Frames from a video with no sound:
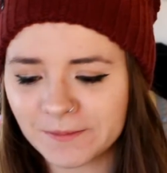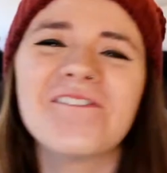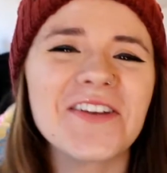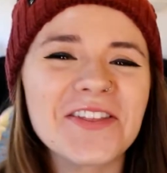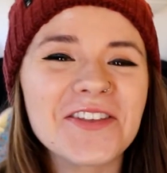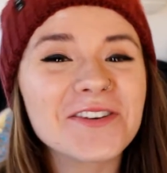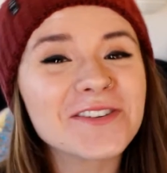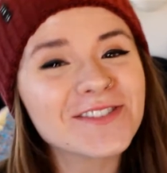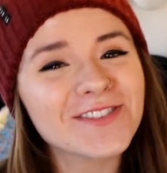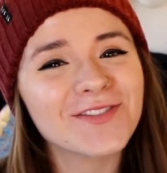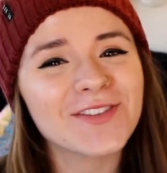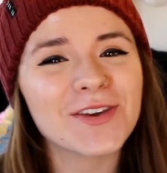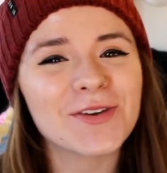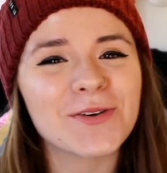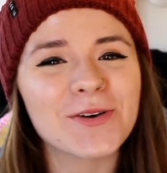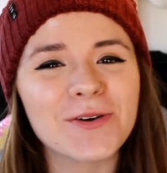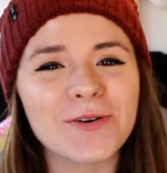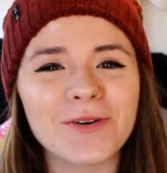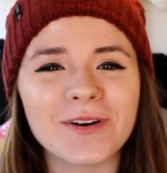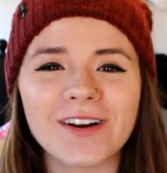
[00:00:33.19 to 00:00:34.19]
For those of
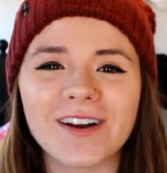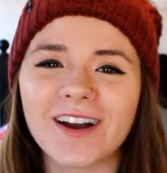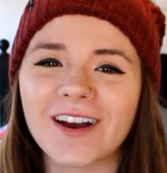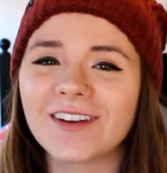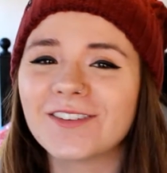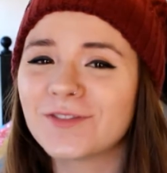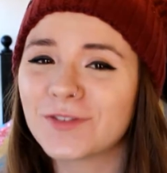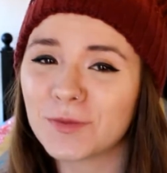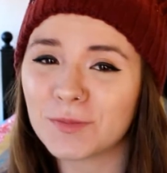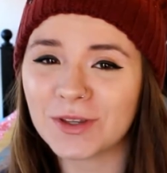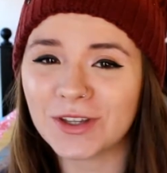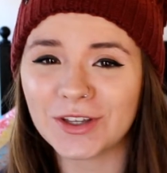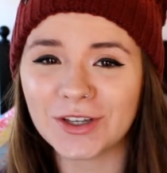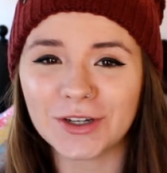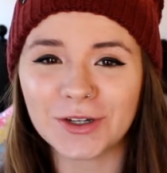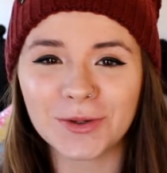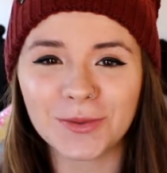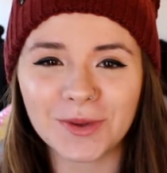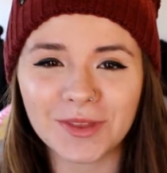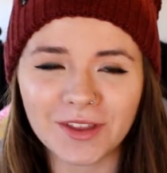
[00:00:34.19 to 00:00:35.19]
you who are
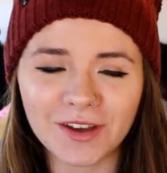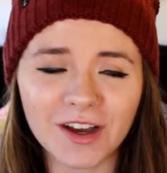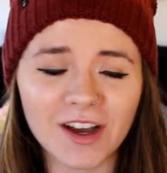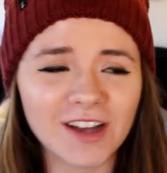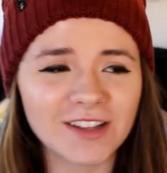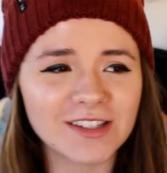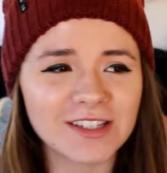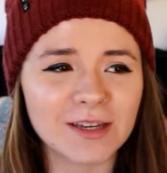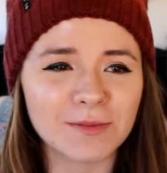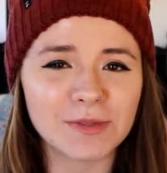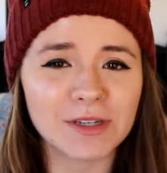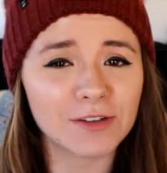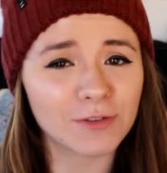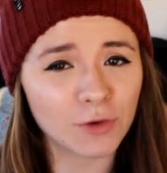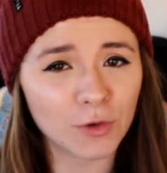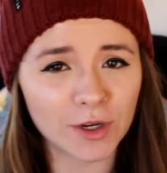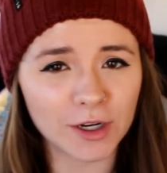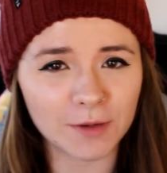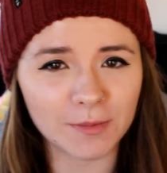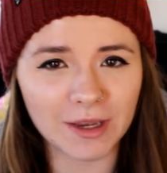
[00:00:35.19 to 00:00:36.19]
unfamiliar with the concept
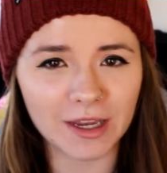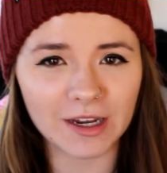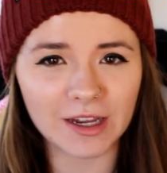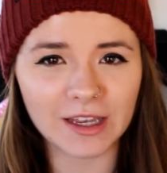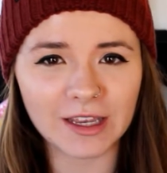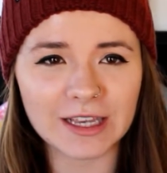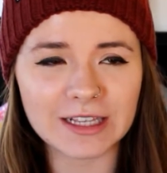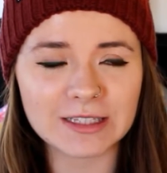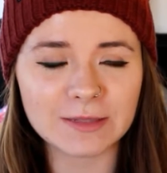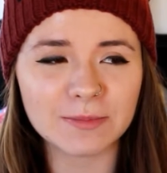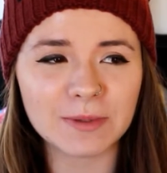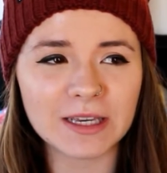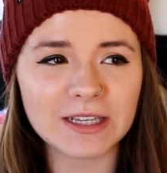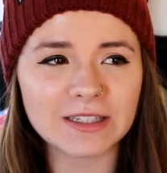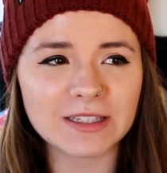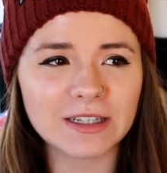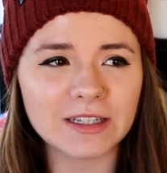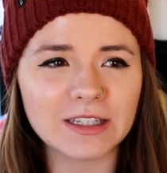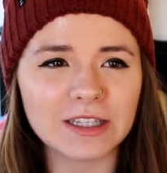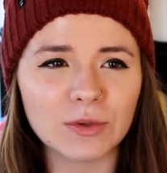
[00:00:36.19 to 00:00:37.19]
of queerbaiting, it's
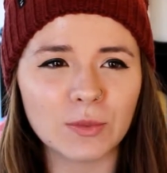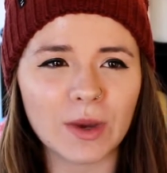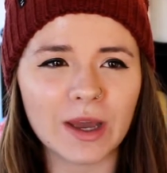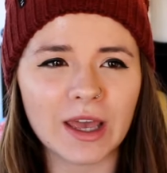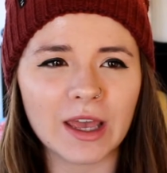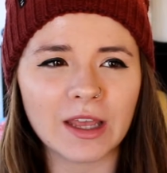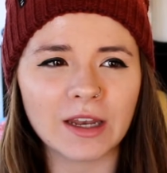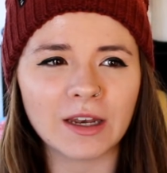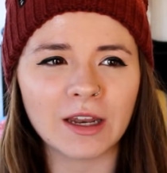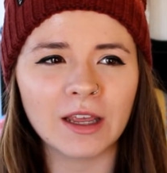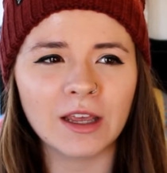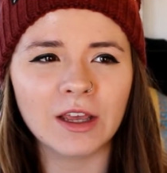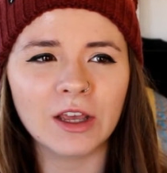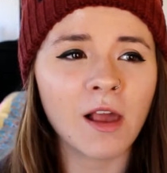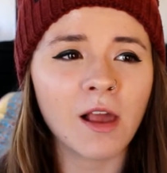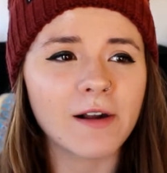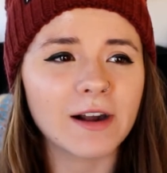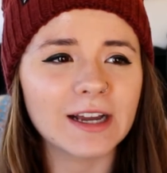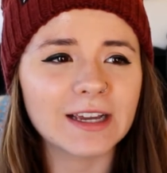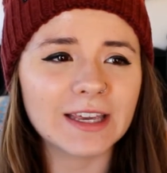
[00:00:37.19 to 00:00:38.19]
basically when
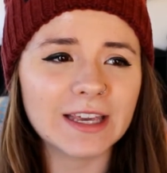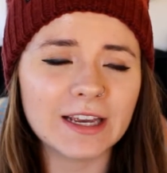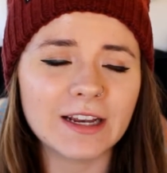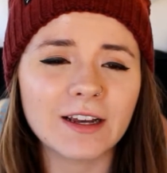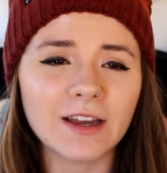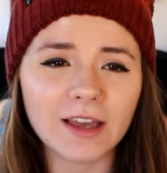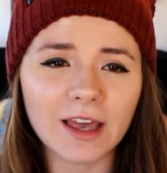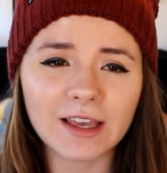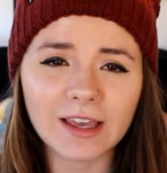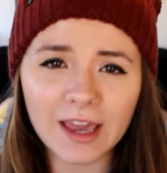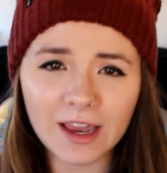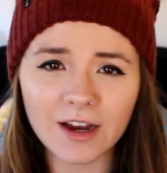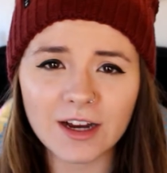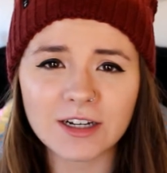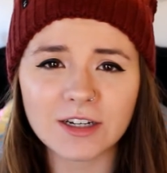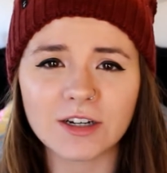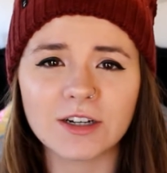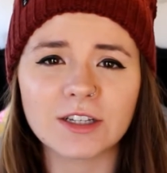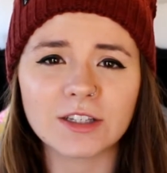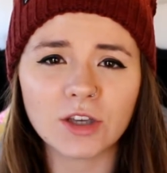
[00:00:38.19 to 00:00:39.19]
a
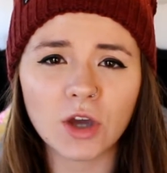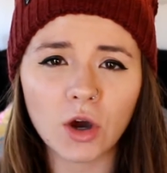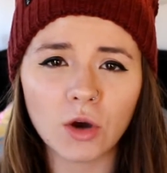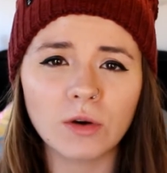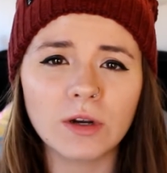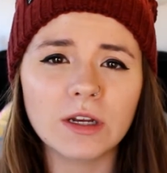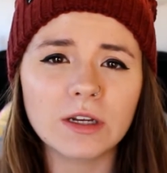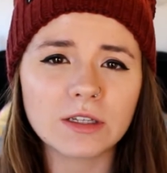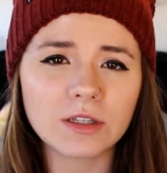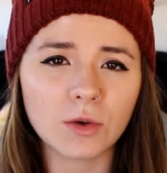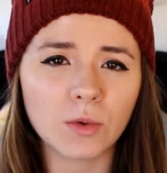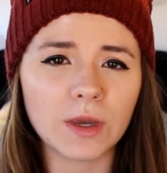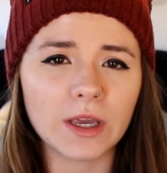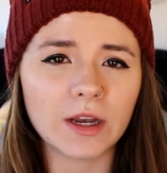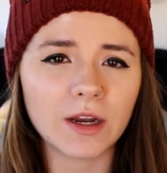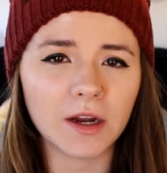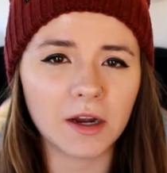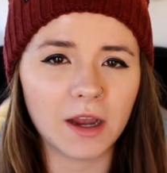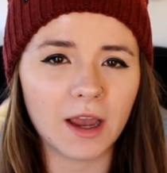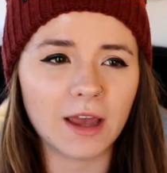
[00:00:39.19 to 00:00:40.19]
character is coded as
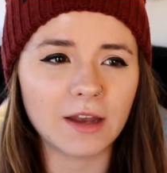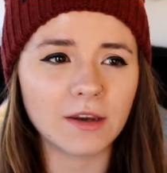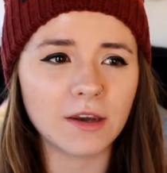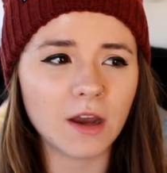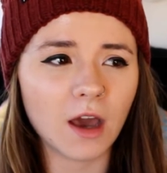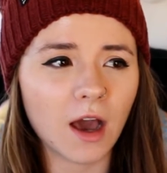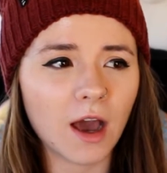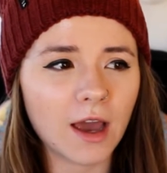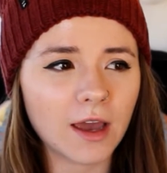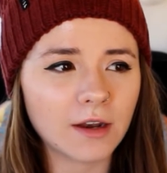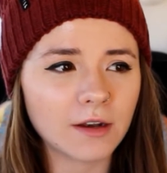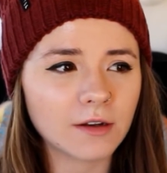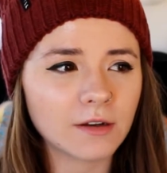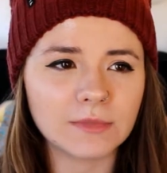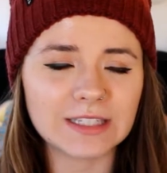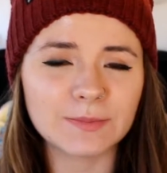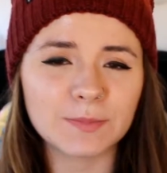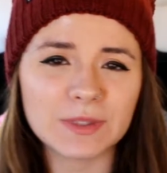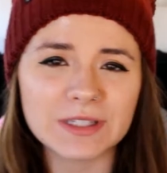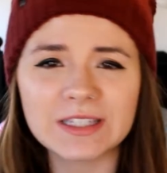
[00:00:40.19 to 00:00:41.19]
queer and not
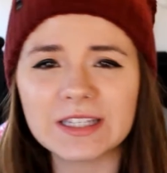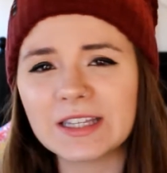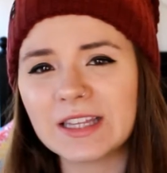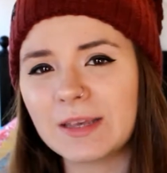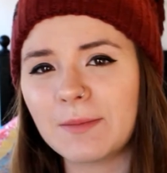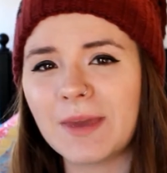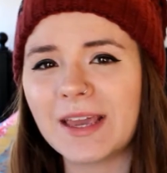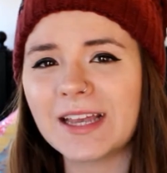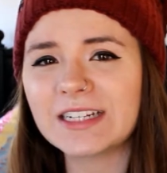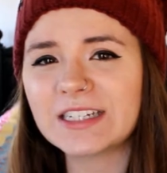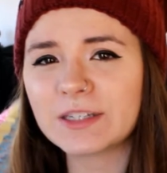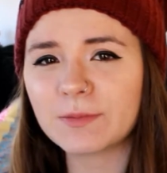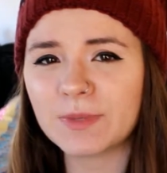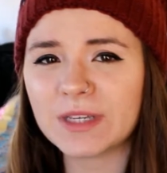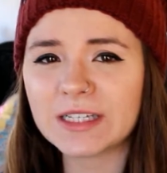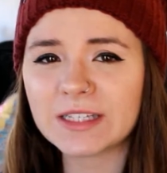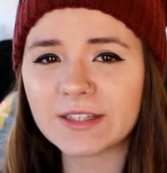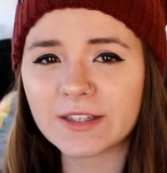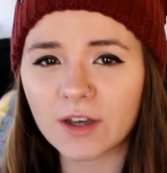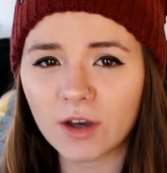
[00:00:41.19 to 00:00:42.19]
explicitly made to
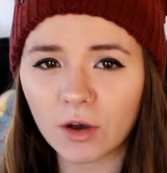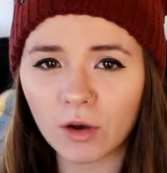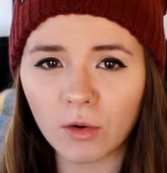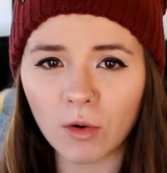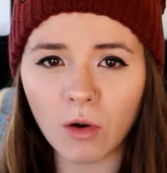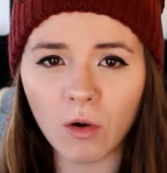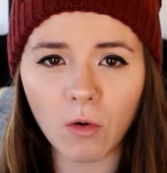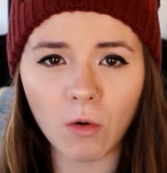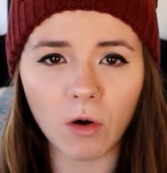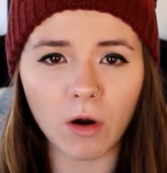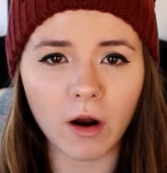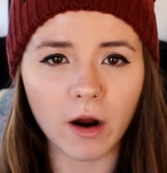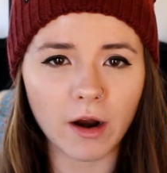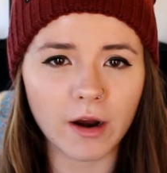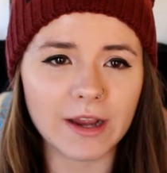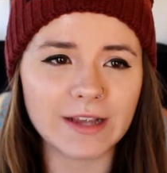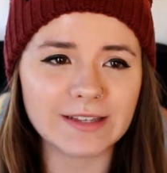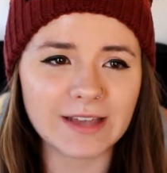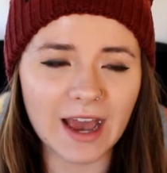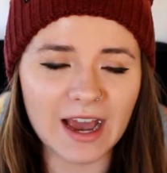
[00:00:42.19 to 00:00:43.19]
be so,
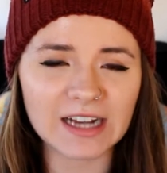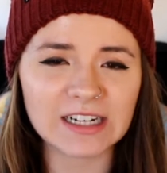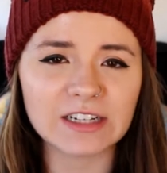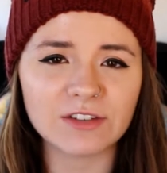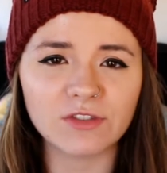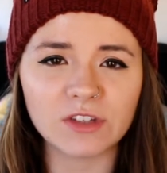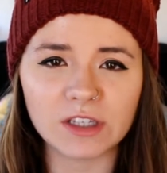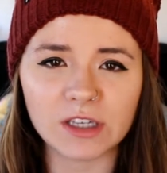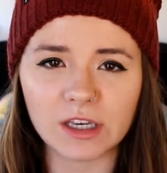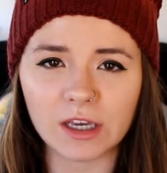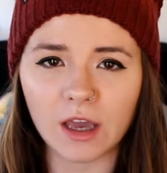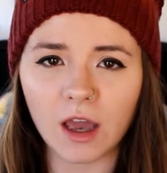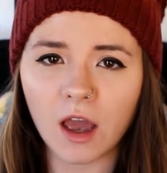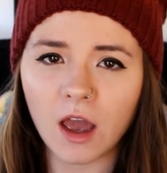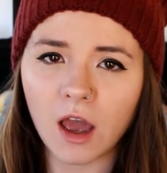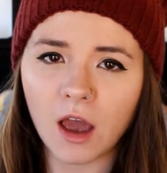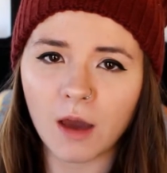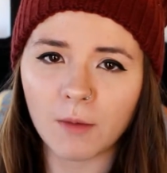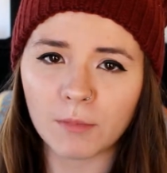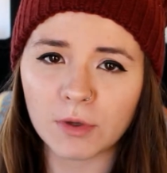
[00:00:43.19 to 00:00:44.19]
or is actively
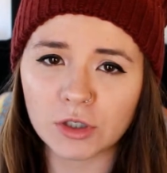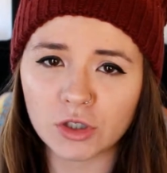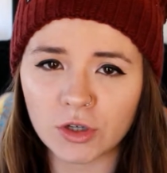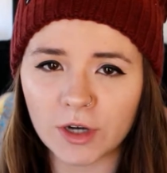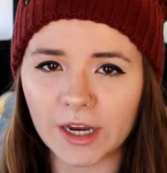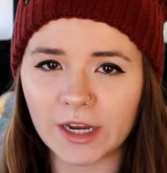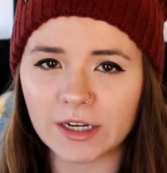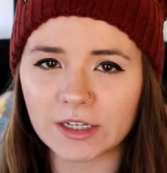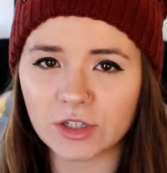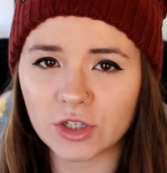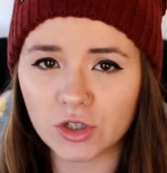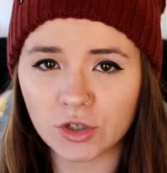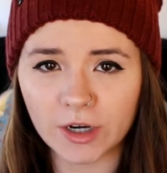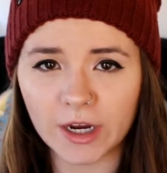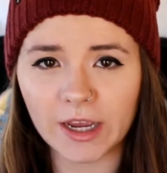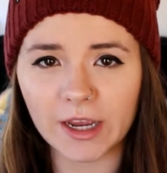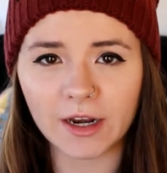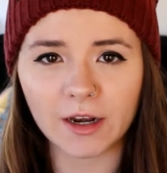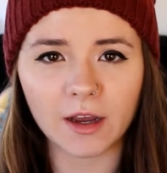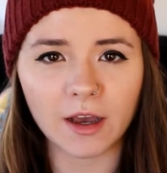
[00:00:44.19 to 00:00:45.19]
portrayed as
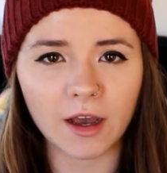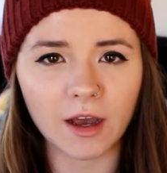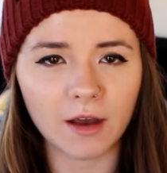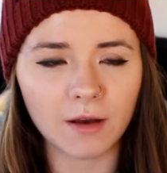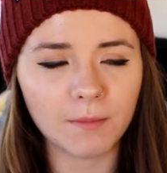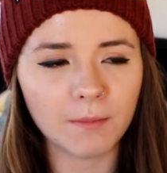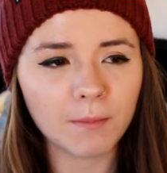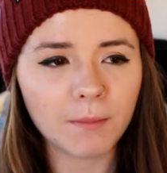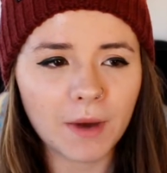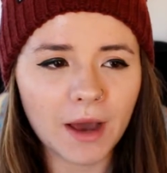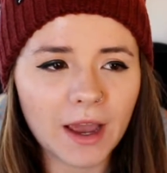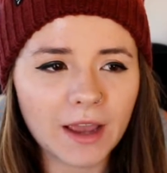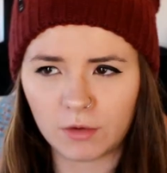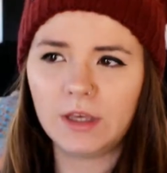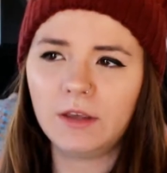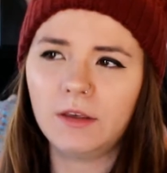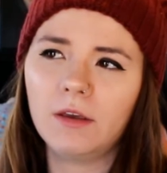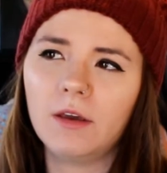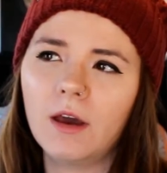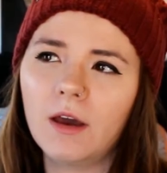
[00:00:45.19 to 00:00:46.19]
straight by
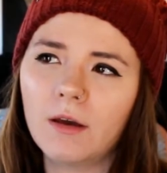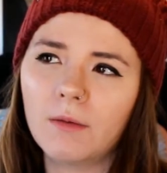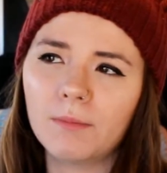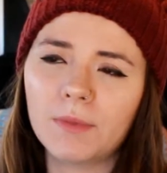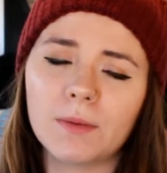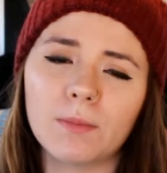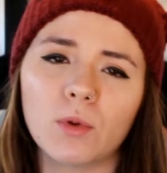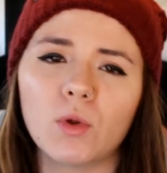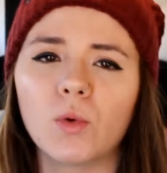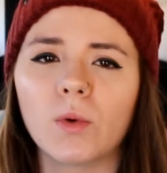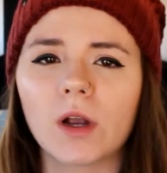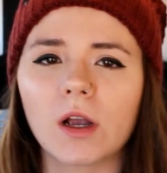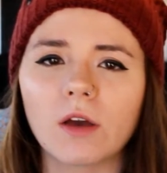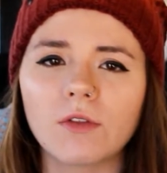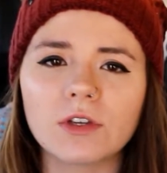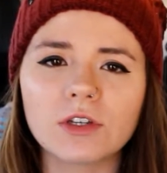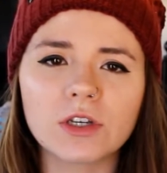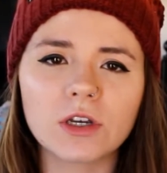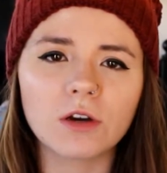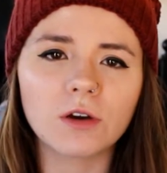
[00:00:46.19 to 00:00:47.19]
the people who work
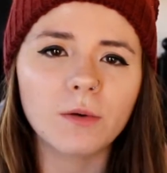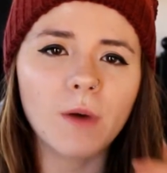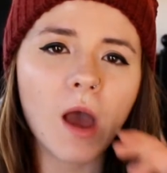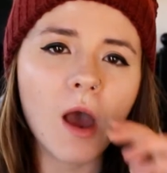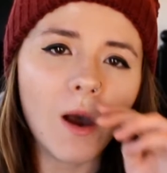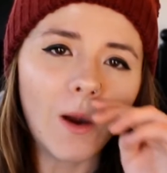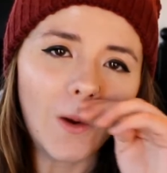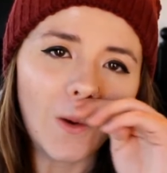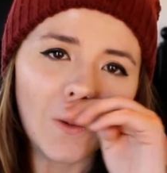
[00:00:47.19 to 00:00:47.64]
on the show,